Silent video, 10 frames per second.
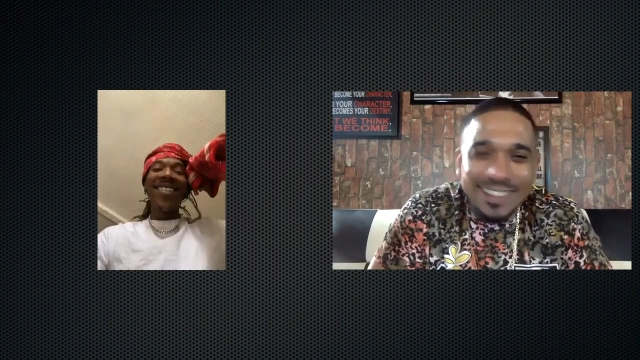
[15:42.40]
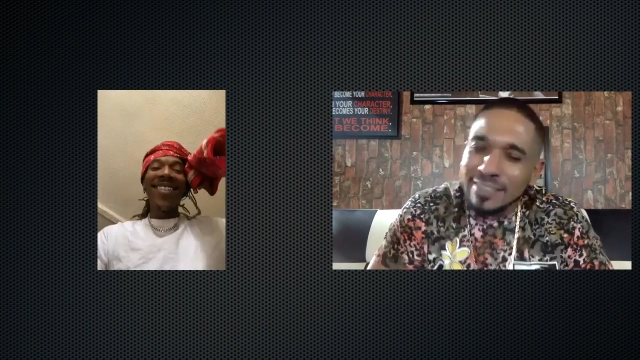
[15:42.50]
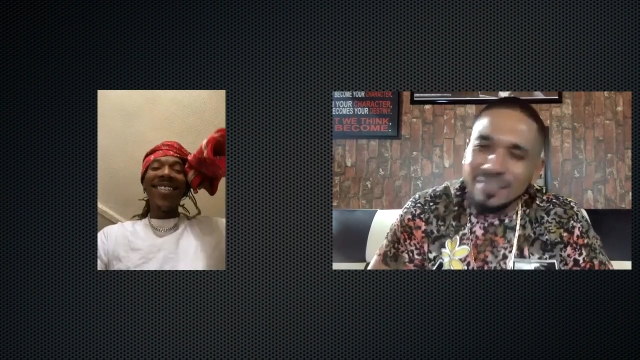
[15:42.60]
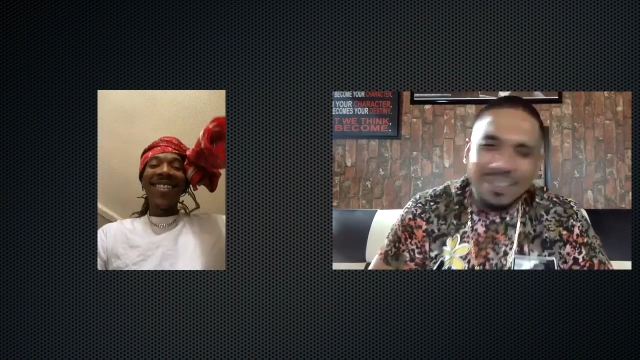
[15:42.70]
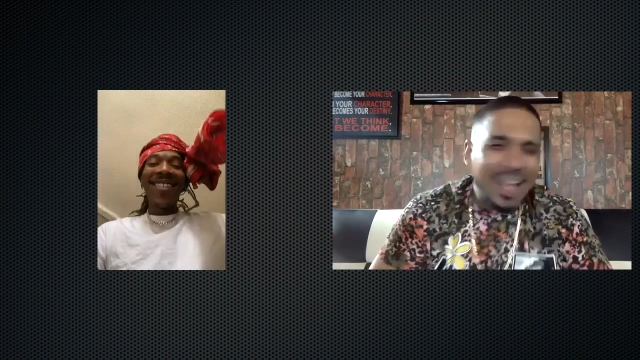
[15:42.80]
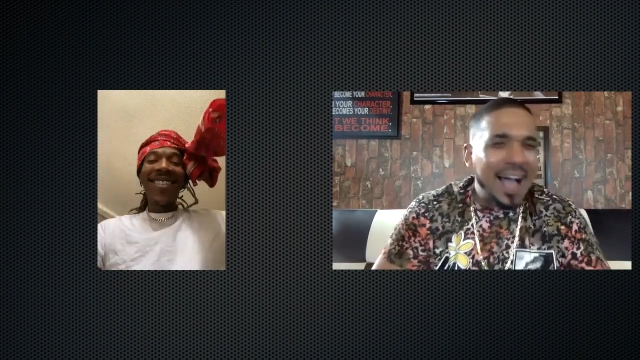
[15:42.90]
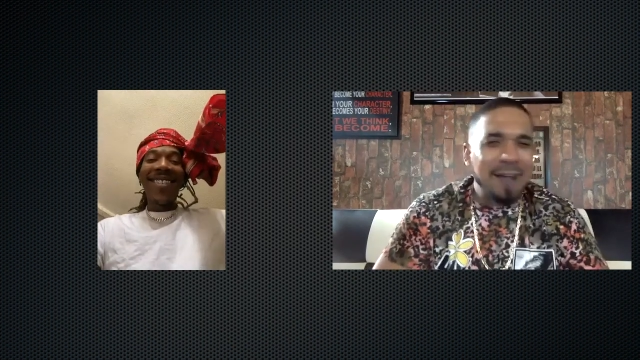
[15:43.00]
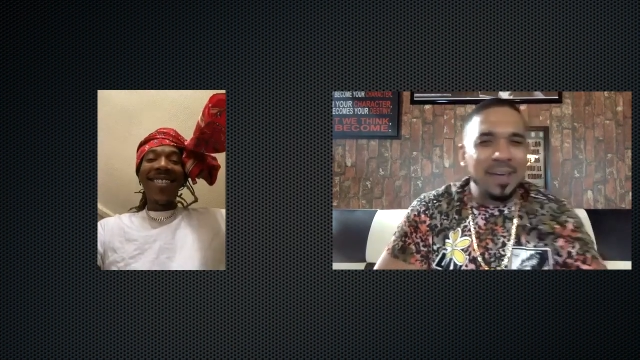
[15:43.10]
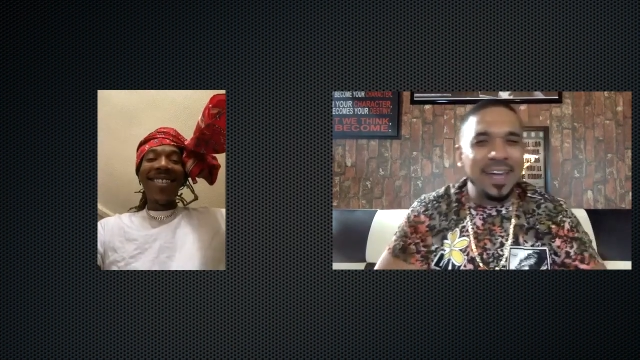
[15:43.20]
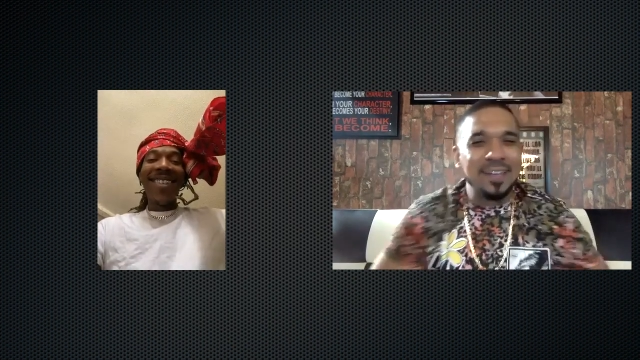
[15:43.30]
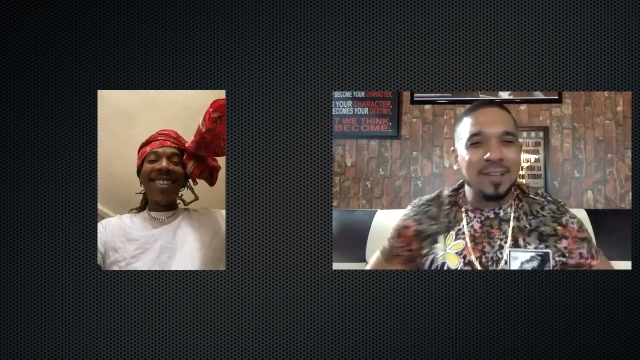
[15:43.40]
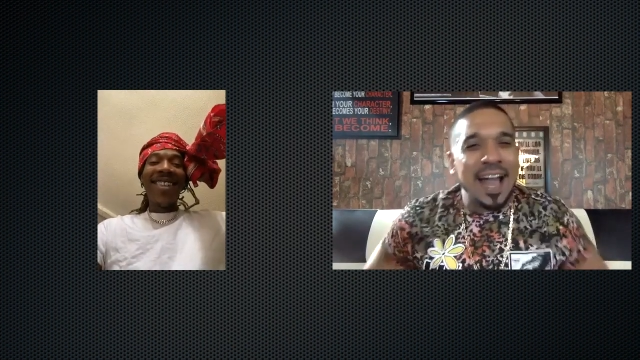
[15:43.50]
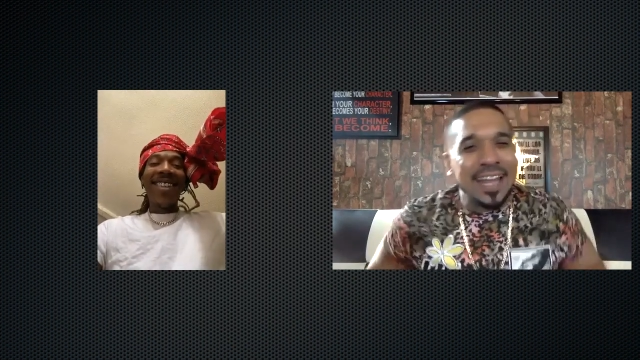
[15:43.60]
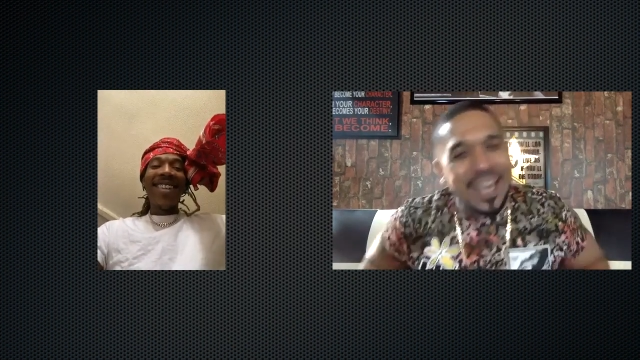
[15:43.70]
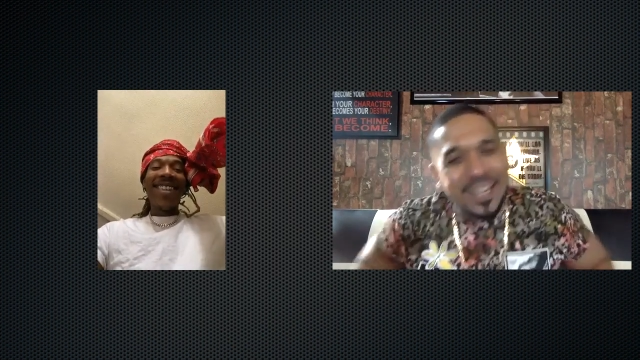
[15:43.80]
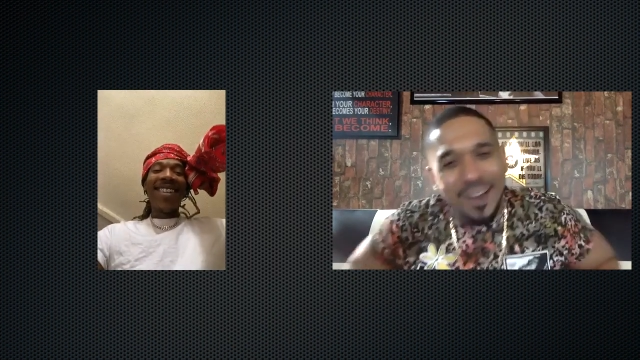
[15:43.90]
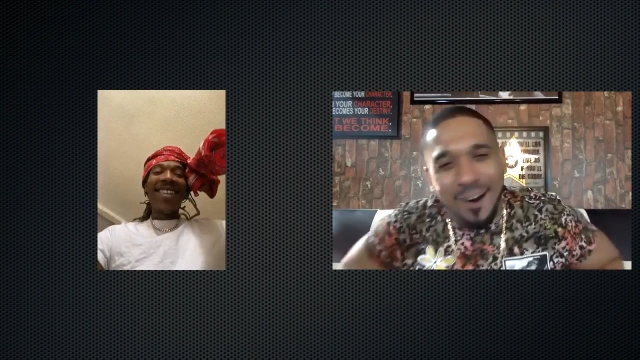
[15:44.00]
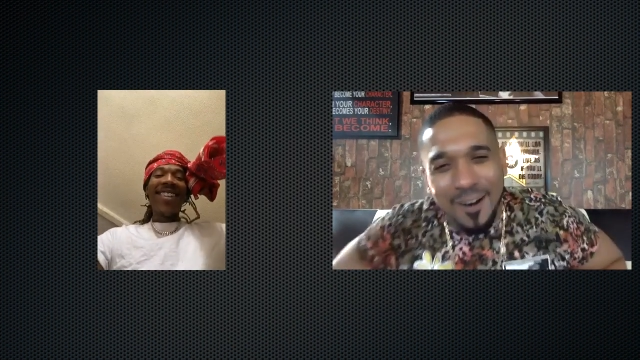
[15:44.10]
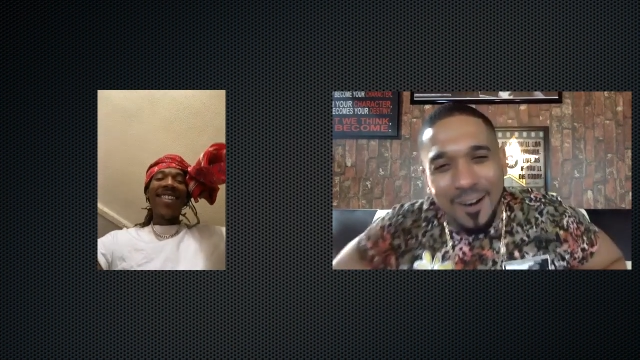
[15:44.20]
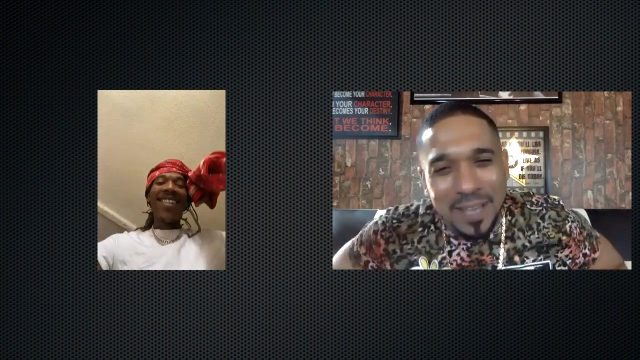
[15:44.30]
Speaker 1: nah, man, you gotta get in your
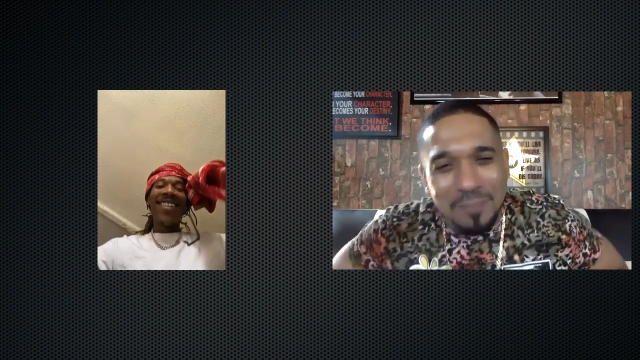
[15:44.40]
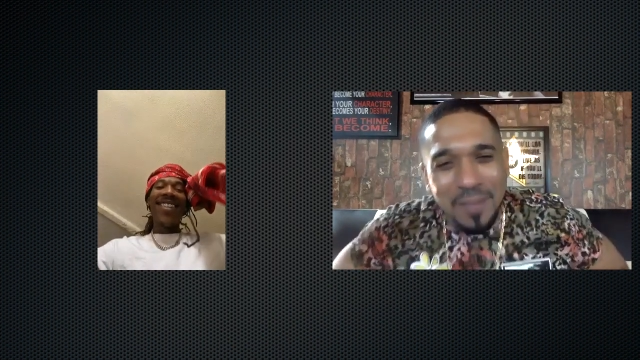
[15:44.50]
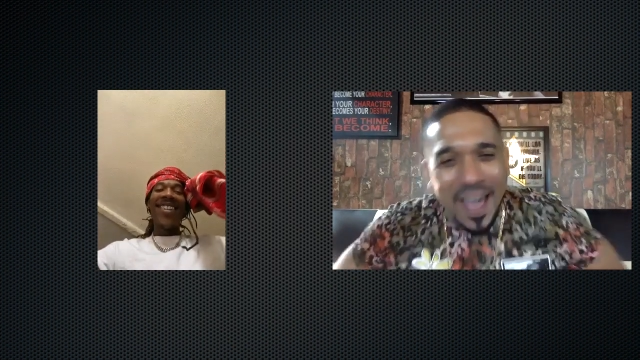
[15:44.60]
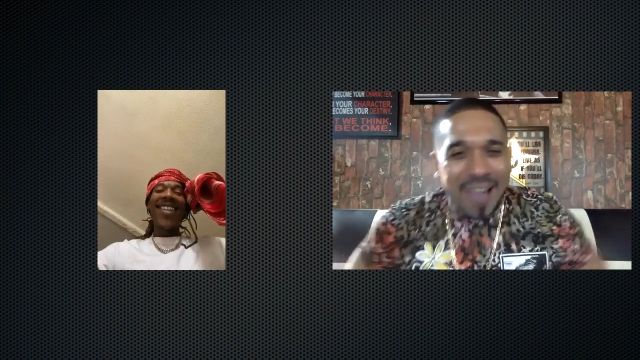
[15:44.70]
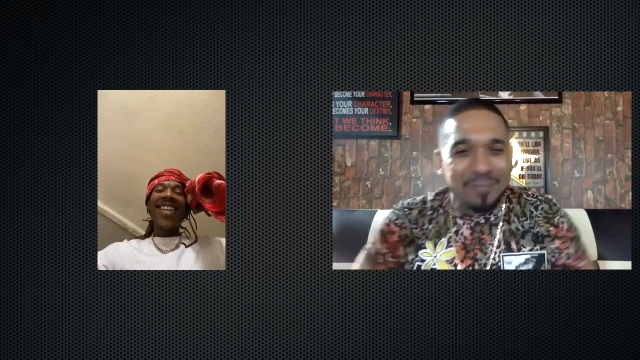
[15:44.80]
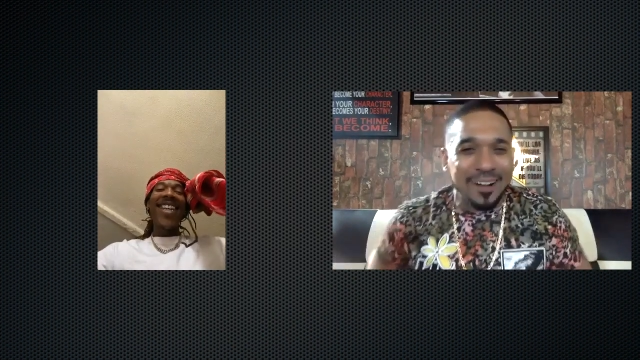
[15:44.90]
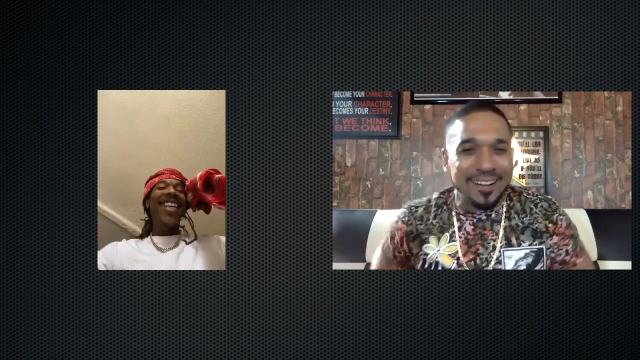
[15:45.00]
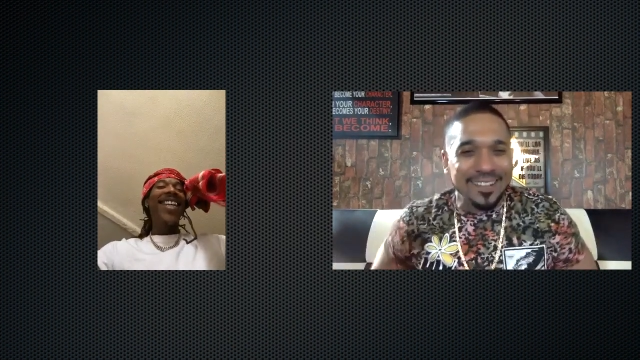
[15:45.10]
R&B bag, bro. I